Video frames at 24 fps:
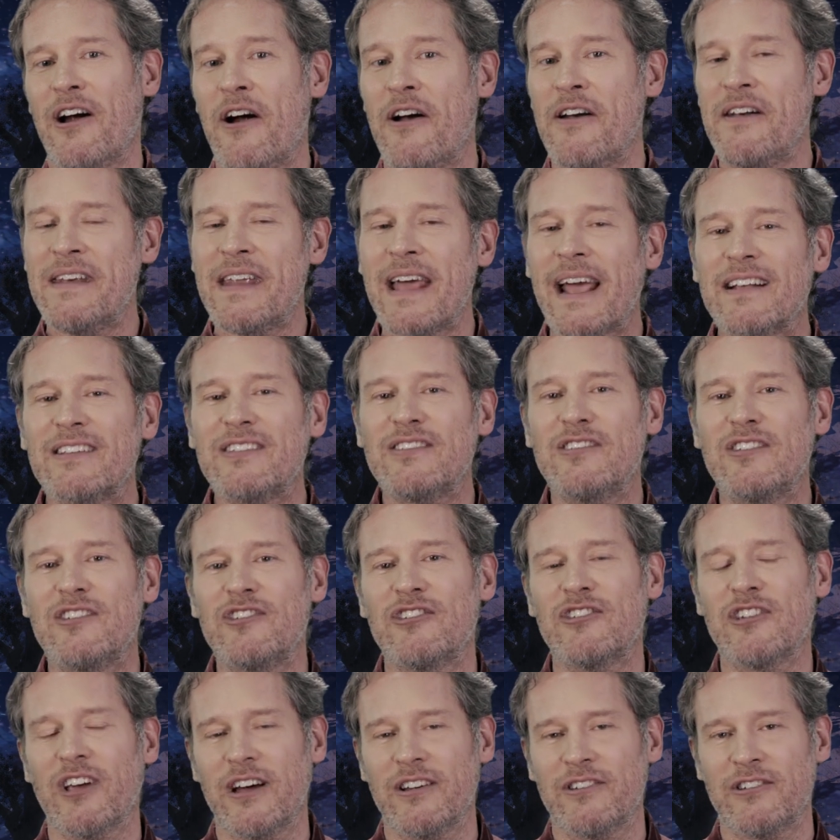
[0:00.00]
our next
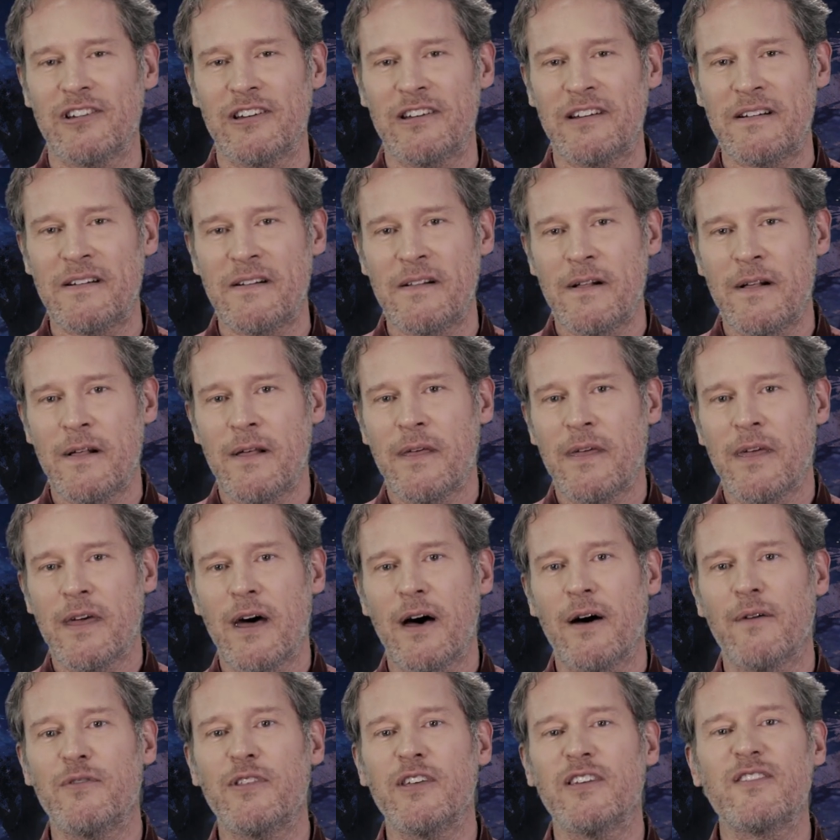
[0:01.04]
discussion
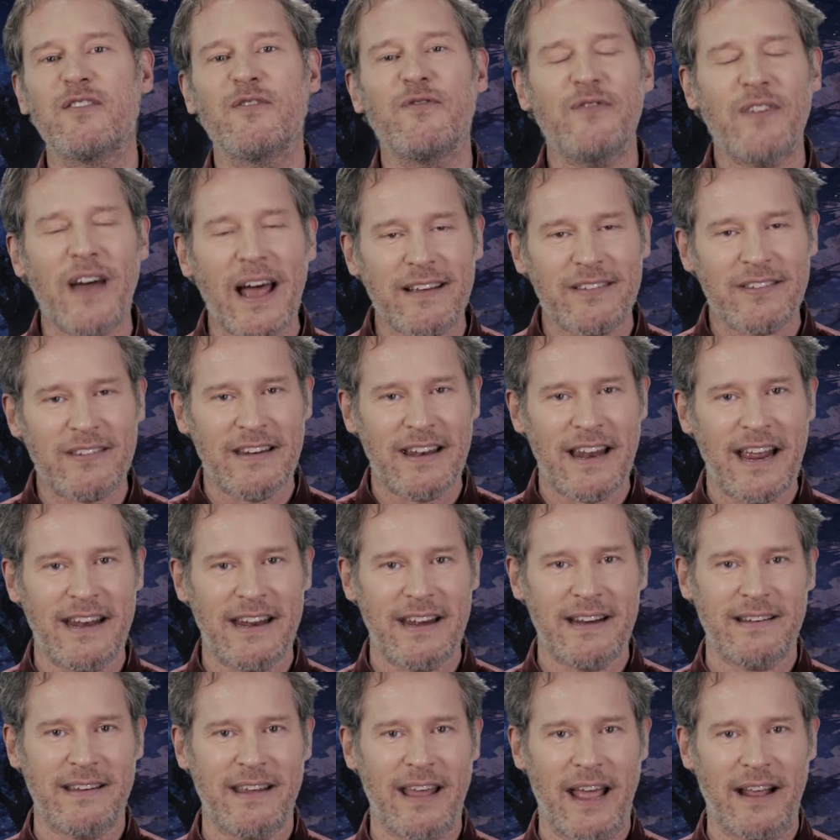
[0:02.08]
of this
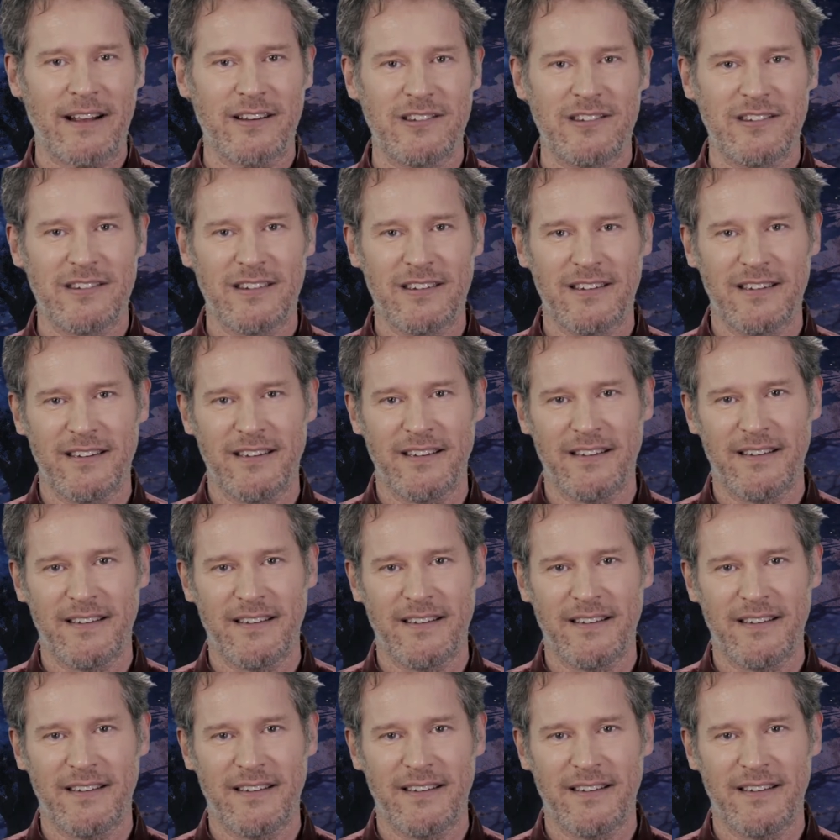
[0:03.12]
fascinating text.